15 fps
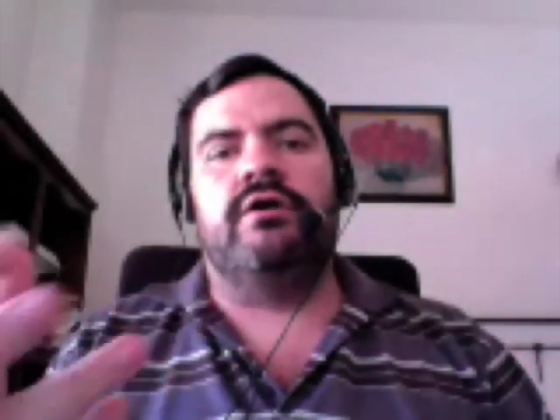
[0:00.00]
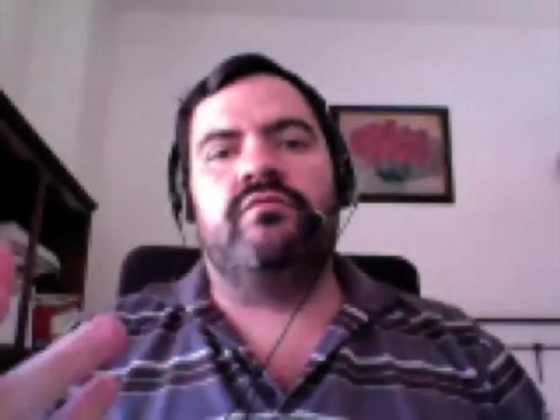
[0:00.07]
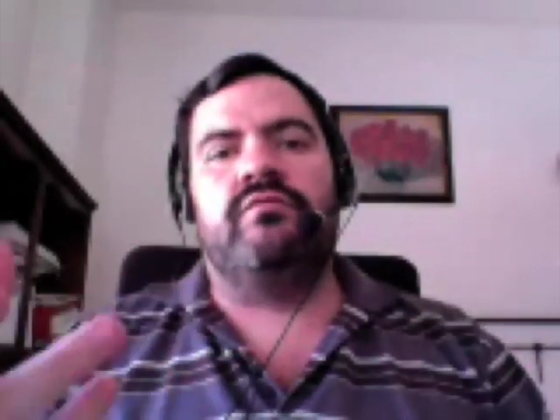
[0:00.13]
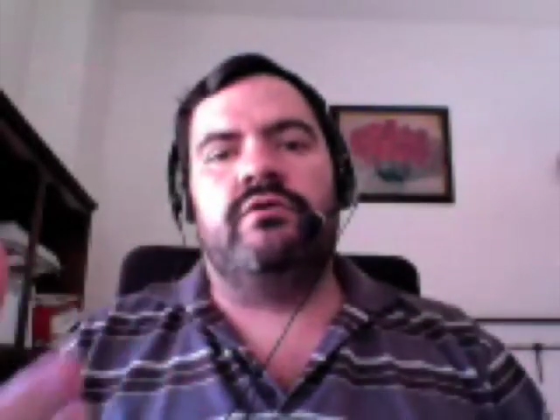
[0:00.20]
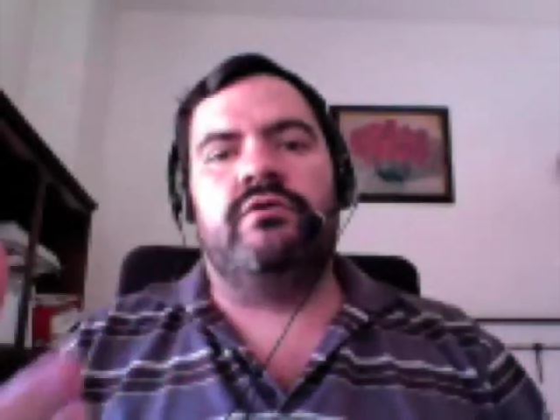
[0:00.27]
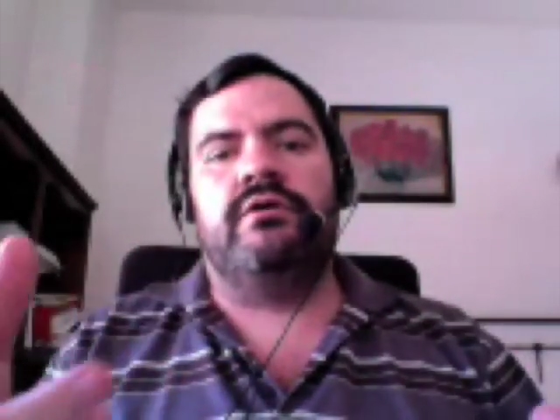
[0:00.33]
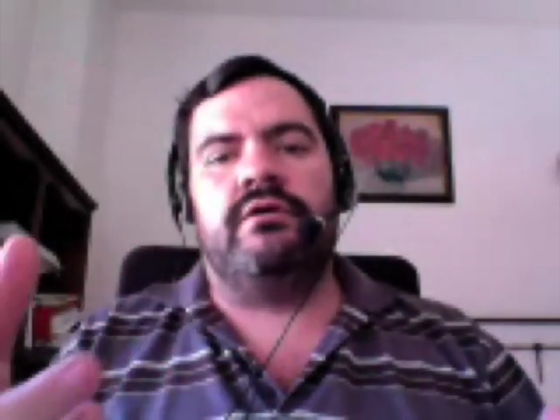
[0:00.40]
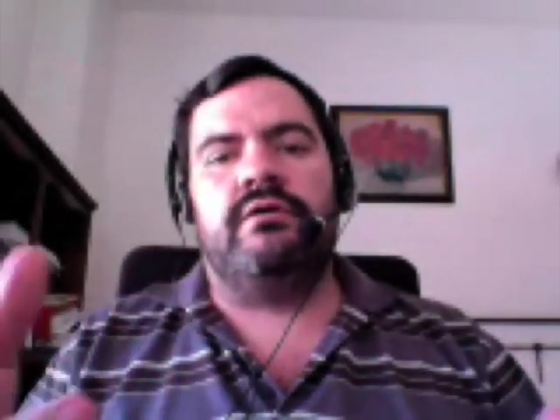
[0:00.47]
or
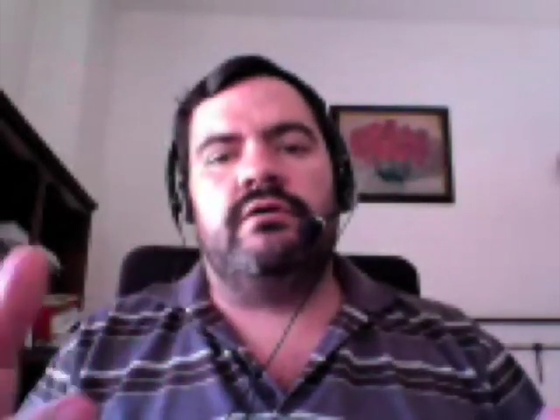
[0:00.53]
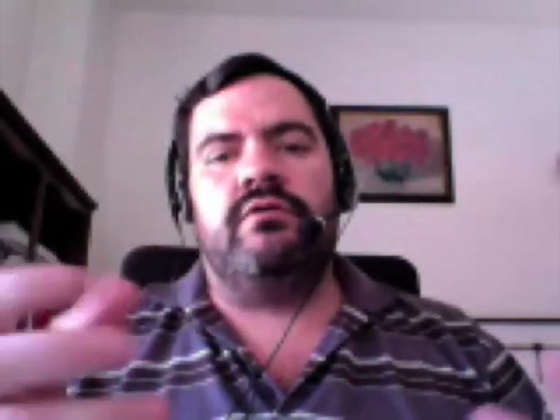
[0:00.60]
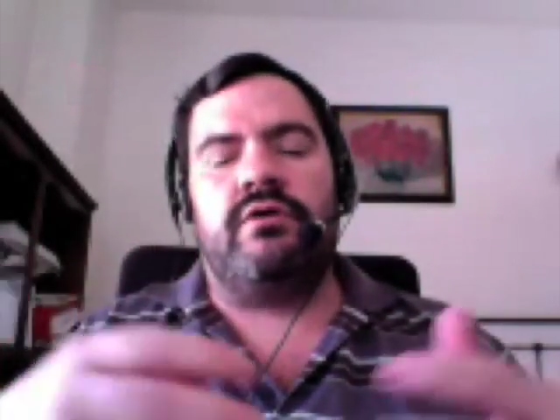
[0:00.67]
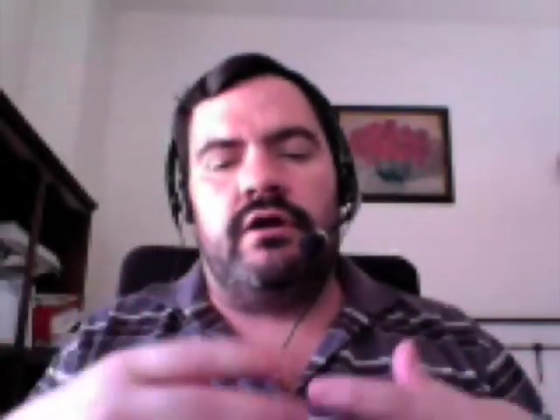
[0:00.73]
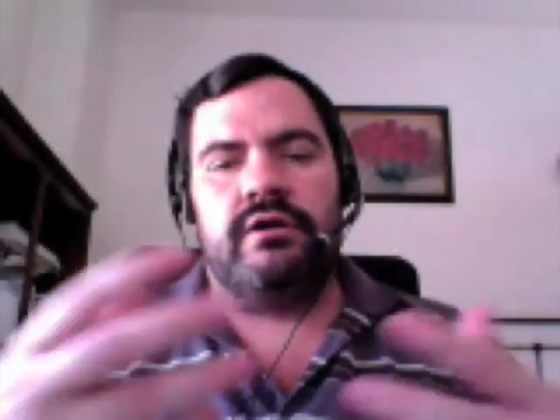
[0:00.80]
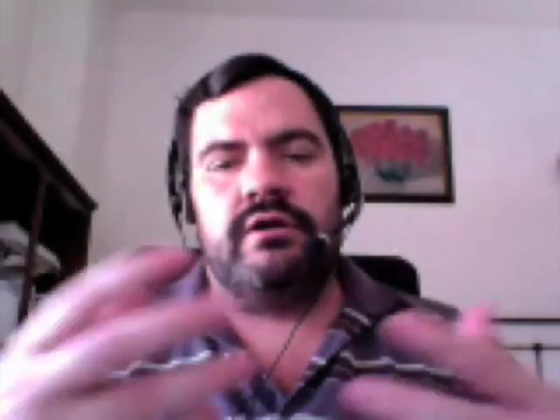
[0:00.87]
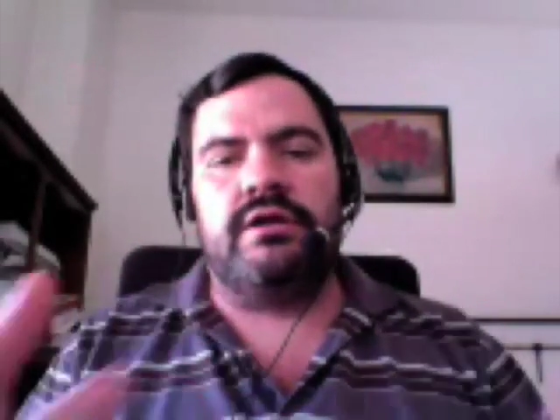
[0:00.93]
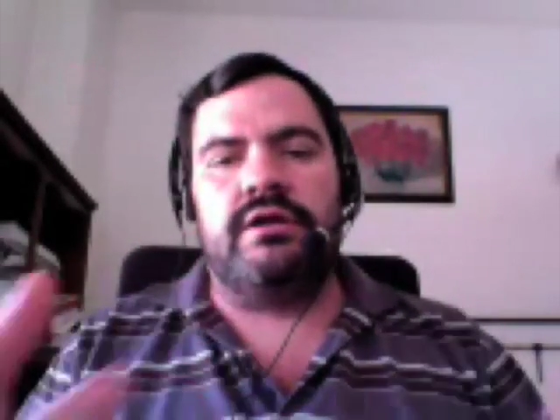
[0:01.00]
hard
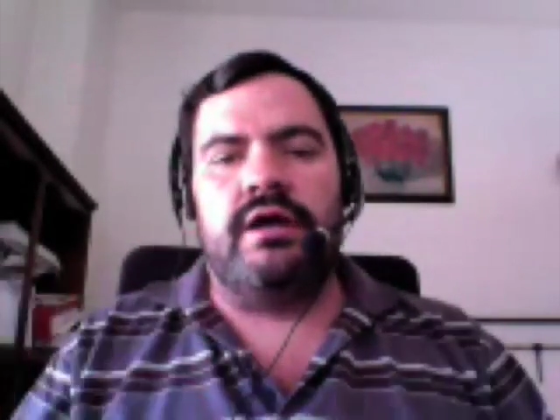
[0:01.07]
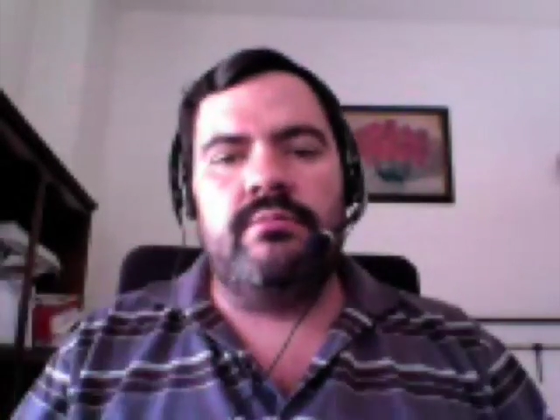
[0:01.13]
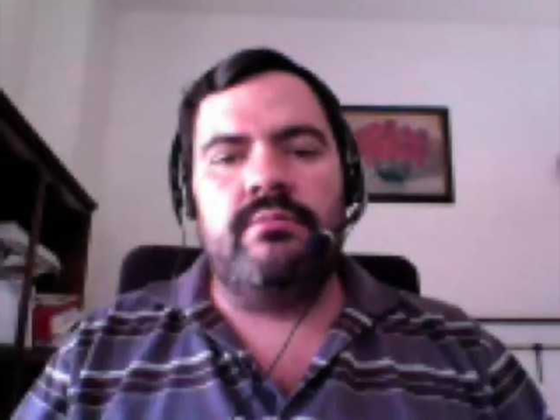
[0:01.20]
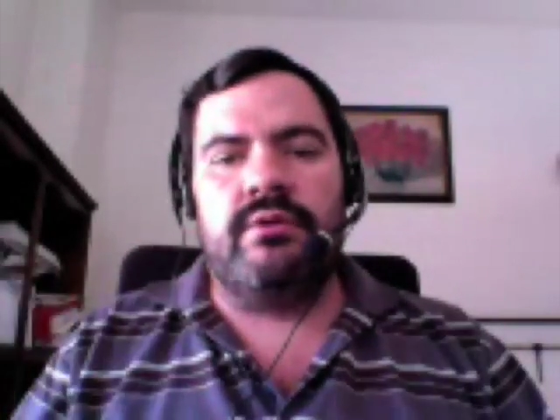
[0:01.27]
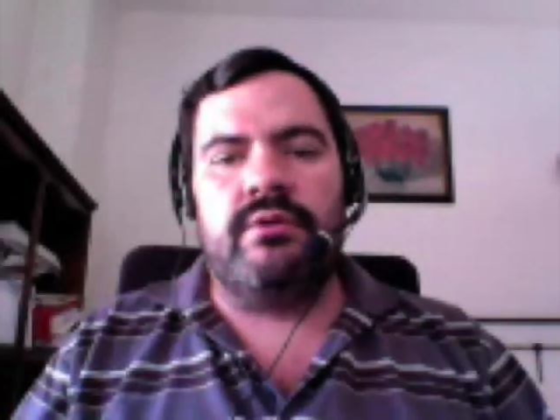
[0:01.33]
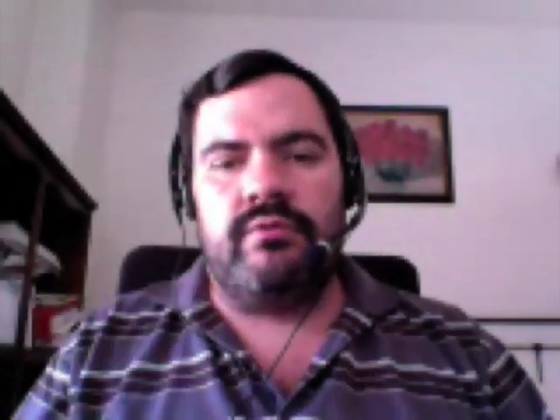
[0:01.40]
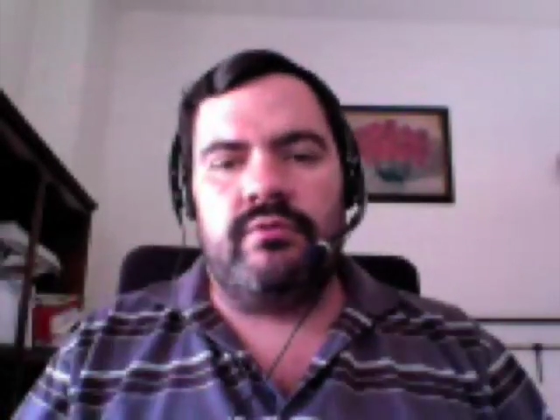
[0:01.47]
labor work with our